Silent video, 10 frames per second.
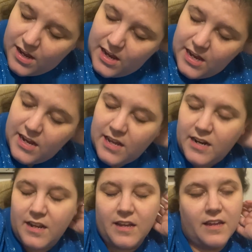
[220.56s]

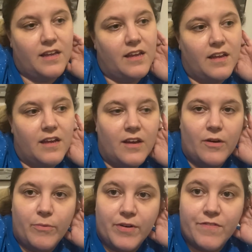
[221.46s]
And
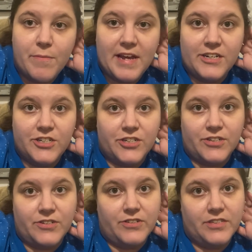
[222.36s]
one of the
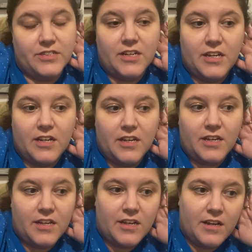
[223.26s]
managers
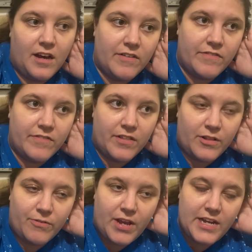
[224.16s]
of the
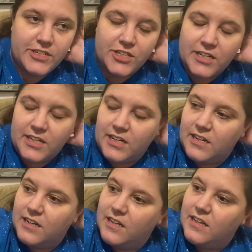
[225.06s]

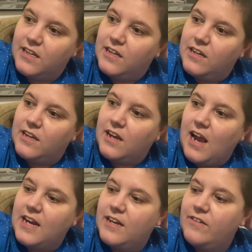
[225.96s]
location
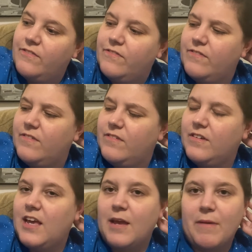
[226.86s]
kind of
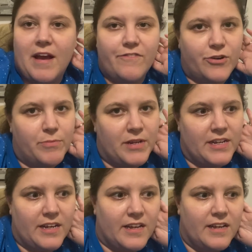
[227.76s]
came after
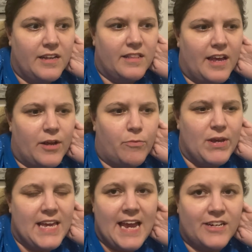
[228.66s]
me, like, we
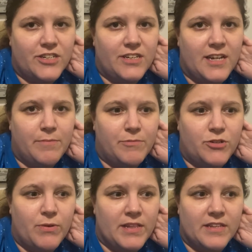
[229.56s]
can't keep
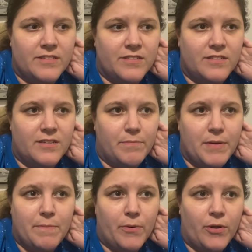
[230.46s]
doing this to
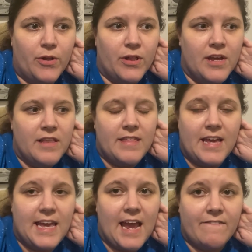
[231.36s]
people, they
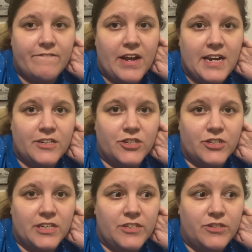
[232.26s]
can't
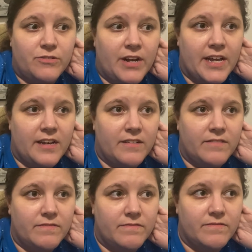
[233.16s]
financially do it,
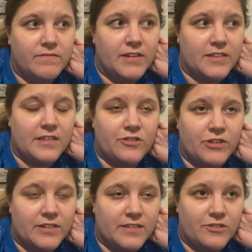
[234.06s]
etc.,
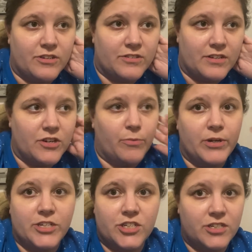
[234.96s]
etc., etc.,
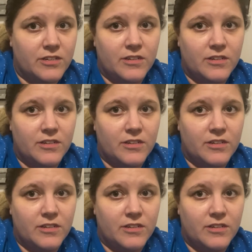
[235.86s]
which